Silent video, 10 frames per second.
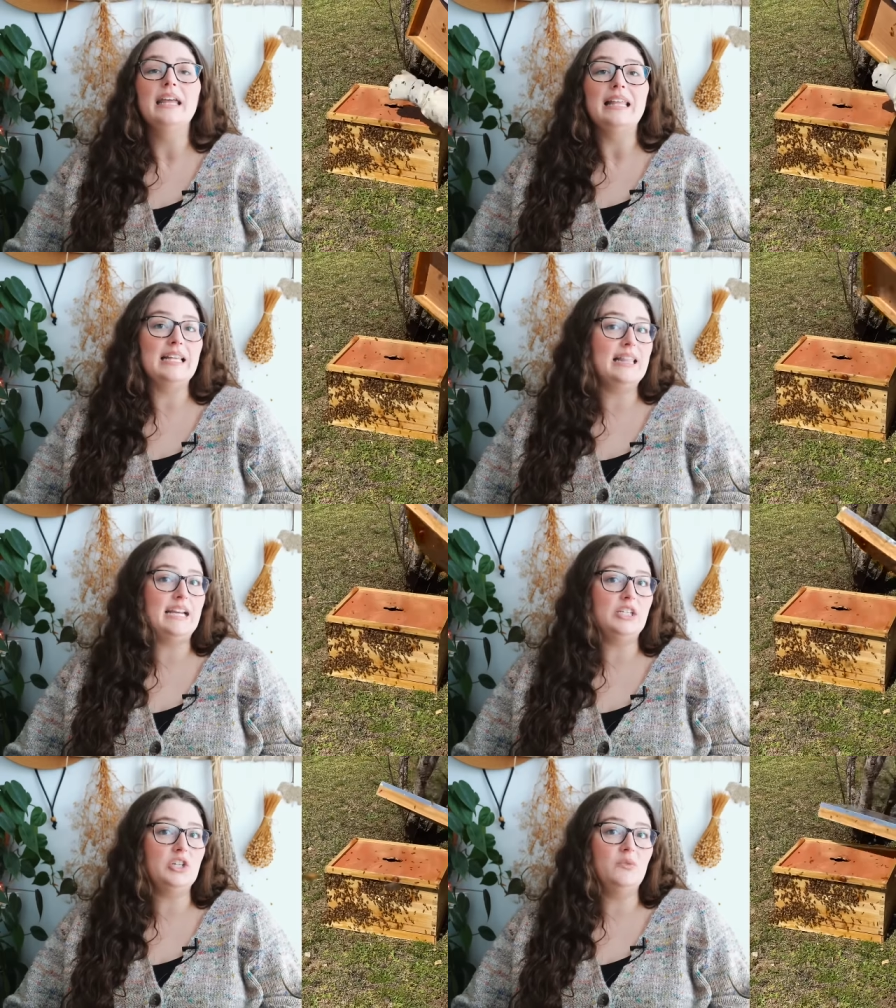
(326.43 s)
than
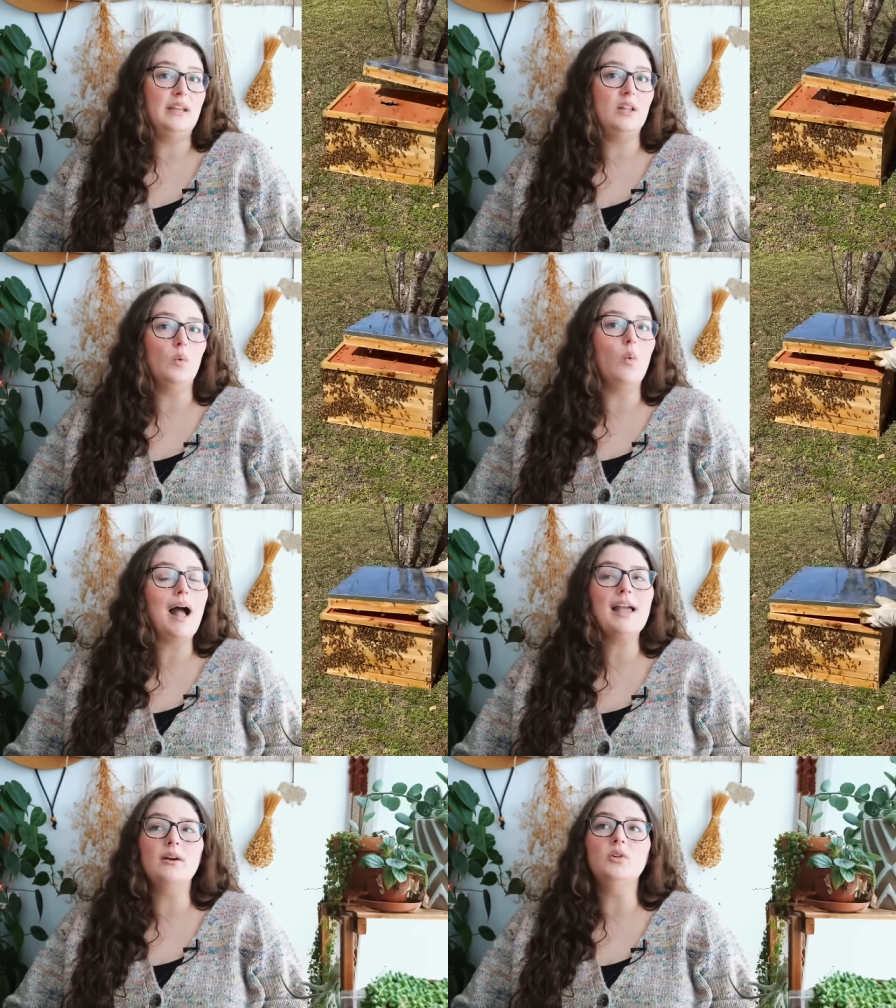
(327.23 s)
they do in the
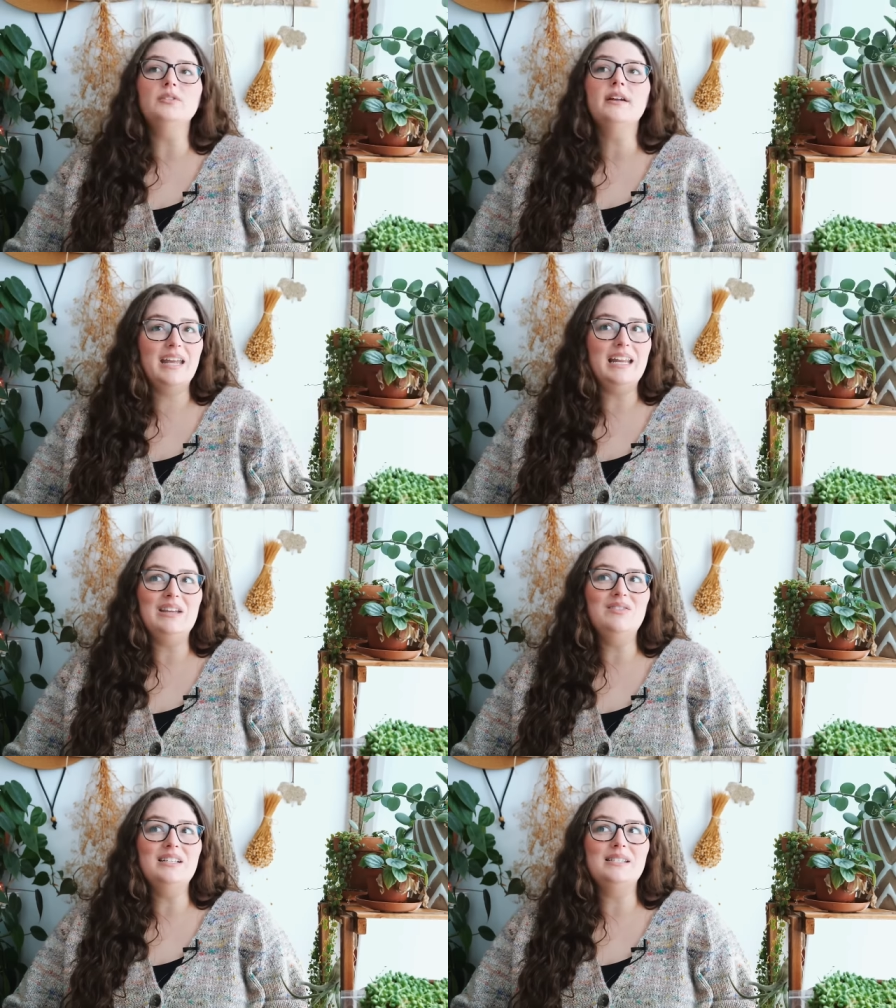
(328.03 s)
wild. And
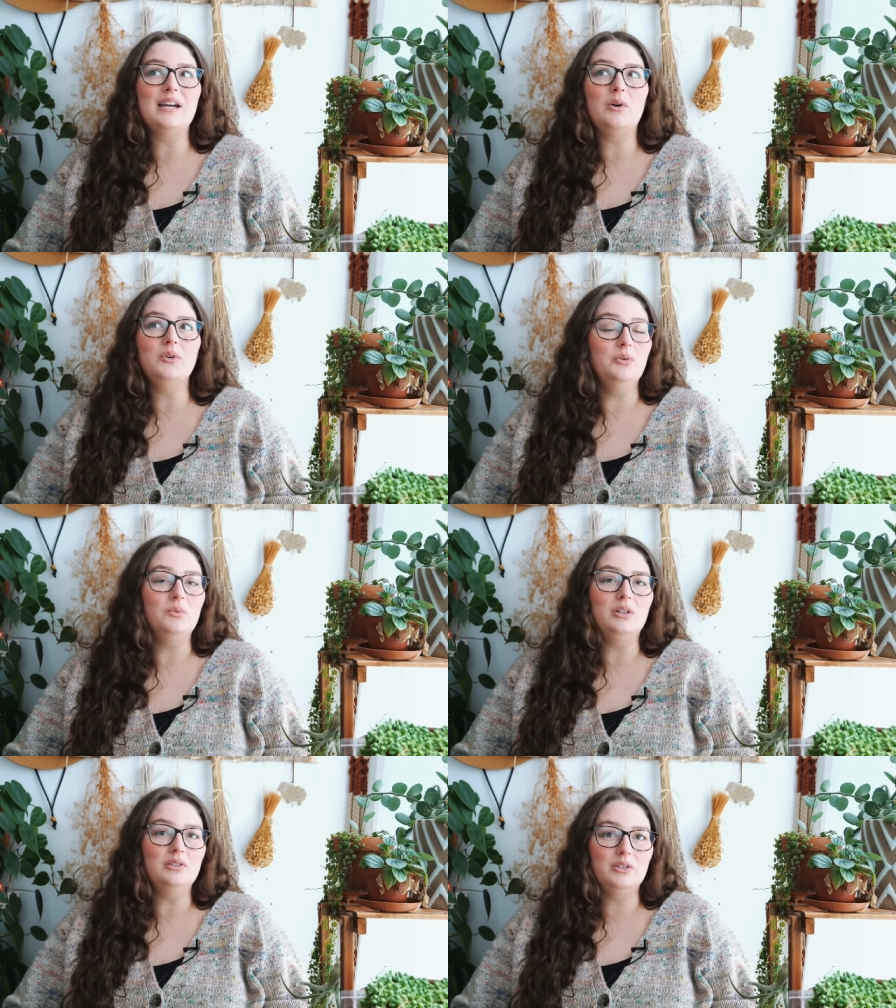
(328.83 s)
even so, you
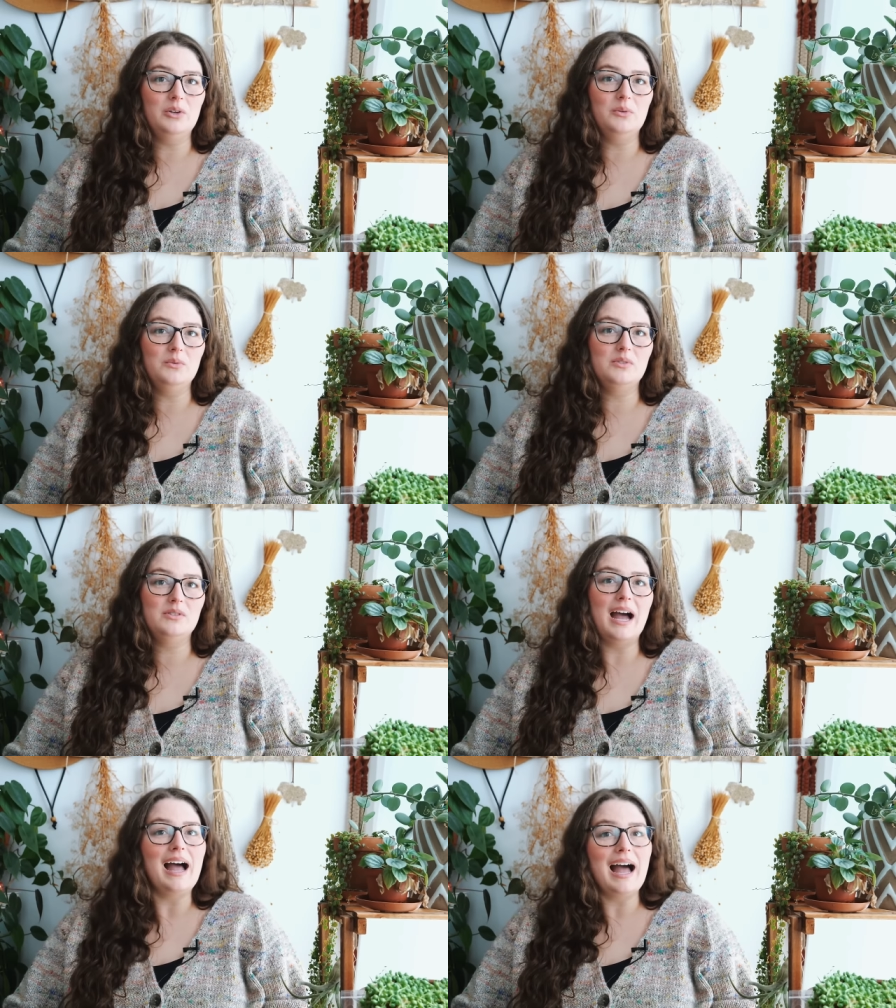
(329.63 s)
will
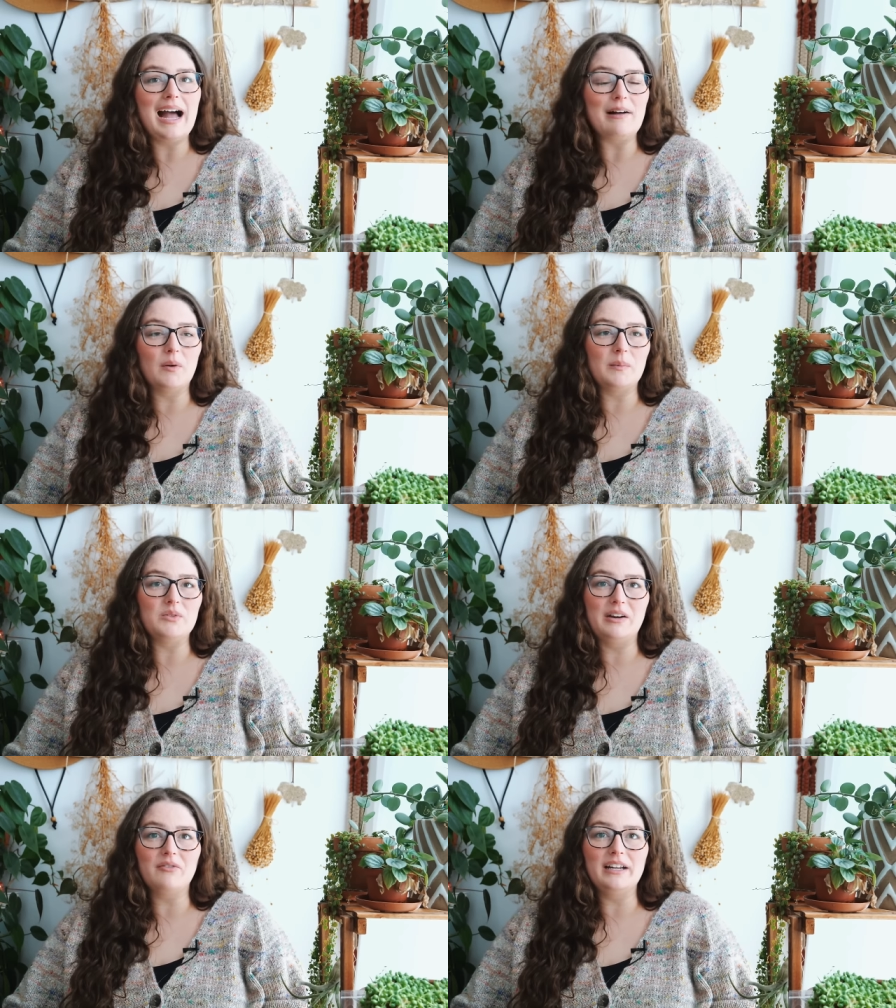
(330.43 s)
lose a hive
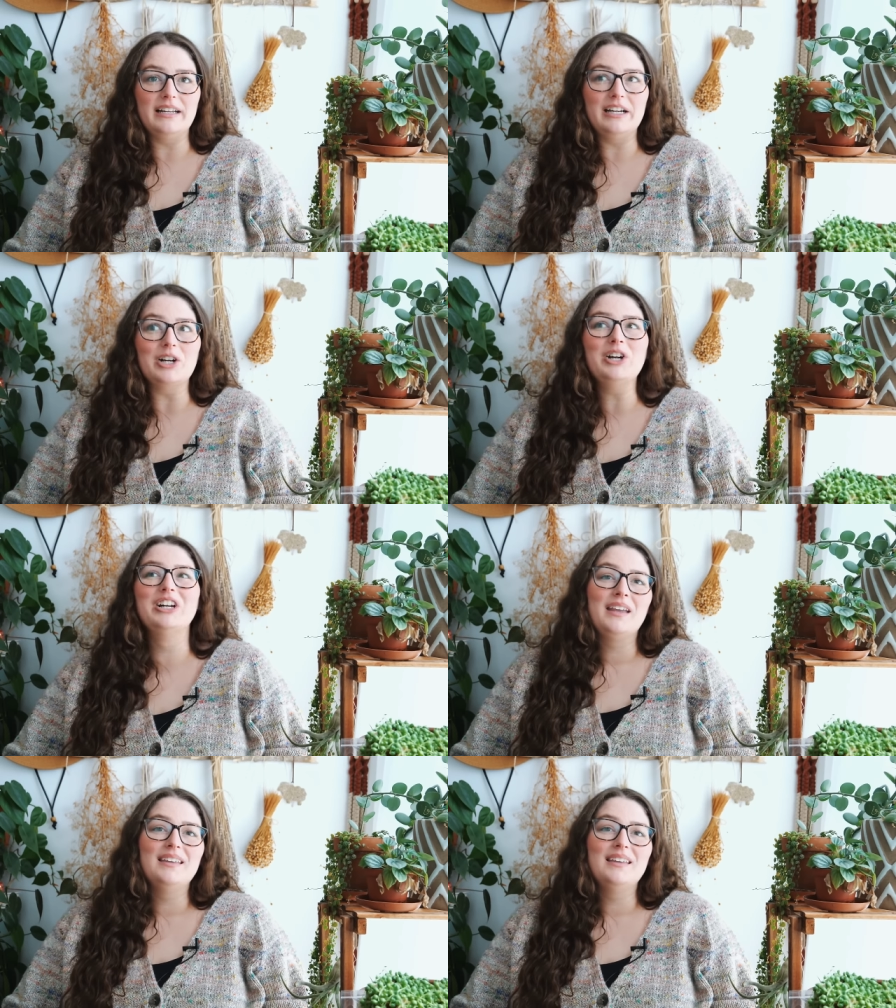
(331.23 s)
almost every year.